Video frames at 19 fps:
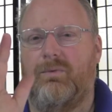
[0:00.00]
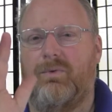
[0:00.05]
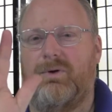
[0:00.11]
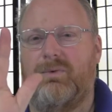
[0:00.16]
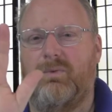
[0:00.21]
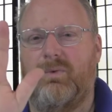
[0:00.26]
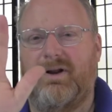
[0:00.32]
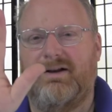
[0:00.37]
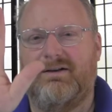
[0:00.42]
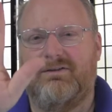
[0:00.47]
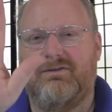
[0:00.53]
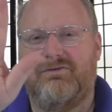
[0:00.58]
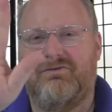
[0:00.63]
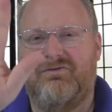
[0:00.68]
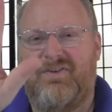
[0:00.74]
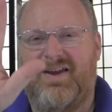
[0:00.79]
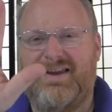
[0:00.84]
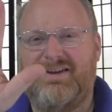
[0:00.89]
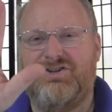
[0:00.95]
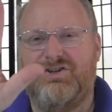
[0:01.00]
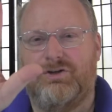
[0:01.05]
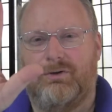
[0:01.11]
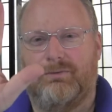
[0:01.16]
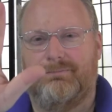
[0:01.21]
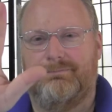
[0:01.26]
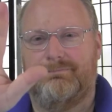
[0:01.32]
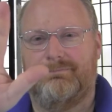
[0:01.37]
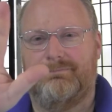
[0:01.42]
we want it to face
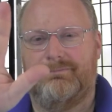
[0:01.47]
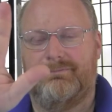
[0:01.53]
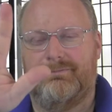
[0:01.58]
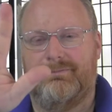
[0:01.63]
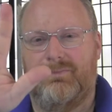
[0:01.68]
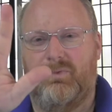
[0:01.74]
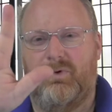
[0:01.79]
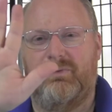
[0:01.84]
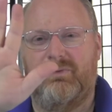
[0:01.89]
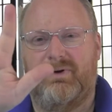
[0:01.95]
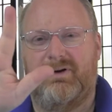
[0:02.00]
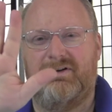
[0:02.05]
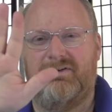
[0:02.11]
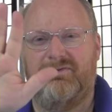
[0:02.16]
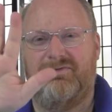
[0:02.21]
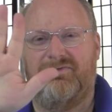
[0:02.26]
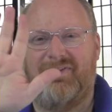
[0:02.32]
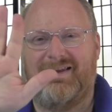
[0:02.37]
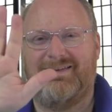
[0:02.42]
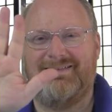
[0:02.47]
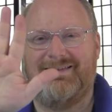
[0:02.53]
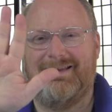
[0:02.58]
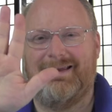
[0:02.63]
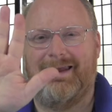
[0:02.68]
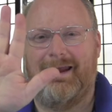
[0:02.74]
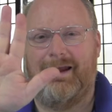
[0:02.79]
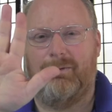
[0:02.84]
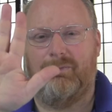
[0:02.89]
you. We want it to face the
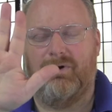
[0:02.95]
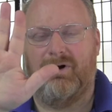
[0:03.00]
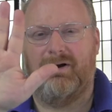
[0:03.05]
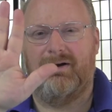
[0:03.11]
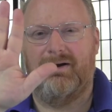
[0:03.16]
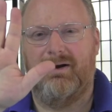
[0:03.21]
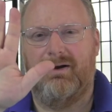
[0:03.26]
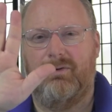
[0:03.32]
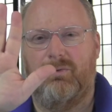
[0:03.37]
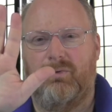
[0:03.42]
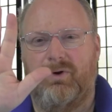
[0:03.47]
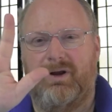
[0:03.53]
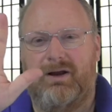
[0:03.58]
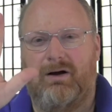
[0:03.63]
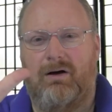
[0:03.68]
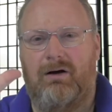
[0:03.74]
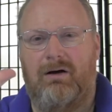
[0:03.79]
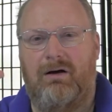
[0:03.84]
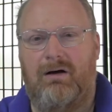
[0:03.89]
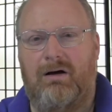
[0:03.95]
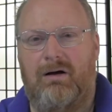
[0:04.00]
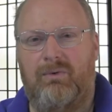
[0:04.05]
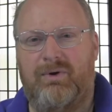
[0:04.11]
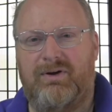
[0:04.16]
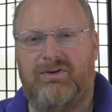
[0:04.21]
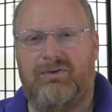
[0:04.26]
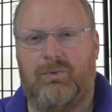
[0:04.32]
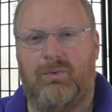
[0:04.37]
camera. We
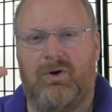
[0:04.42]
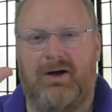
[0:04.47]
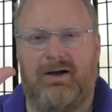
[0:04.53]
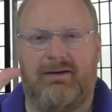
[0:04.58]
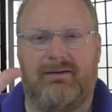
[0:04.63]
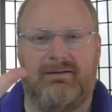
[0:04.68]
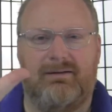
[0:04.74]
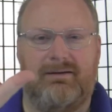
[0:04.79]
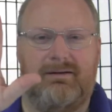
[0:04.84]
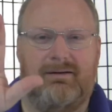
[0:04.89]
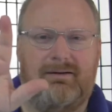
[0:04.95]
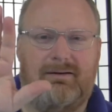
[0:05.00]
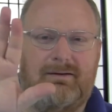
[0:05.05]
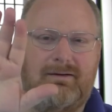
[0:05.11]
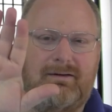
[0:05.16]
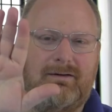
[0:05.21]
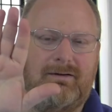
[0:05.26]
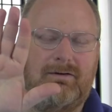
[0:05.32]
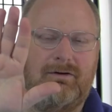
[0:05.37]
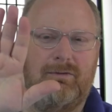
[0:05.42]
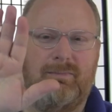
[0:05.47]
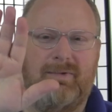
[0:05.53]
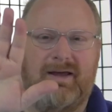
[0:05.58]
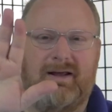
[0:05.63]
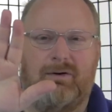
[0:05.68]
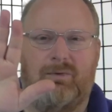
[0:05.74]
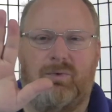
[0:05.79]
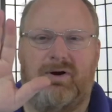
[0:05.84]
always want, no
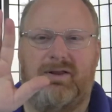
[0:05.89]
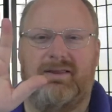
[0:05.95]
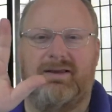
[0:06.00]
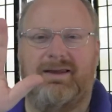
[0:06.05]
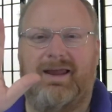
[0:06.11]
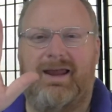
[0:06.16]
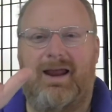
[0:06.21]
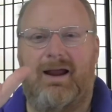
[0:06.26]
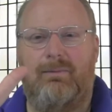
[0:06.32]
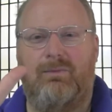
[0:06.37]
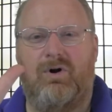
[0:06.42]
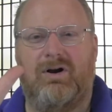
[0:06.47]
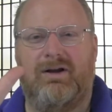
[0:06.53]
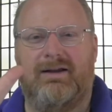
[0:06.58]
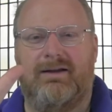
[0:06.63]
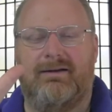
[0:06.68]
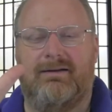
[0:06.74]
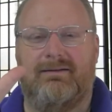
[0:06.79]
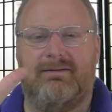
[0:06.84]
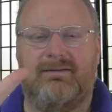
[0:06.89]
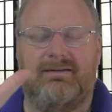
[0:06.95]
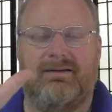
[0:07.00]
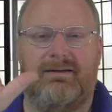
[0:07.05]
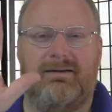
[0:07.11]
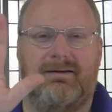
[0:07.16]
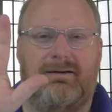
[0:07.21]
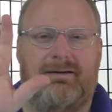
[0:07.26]
matter where the camera is,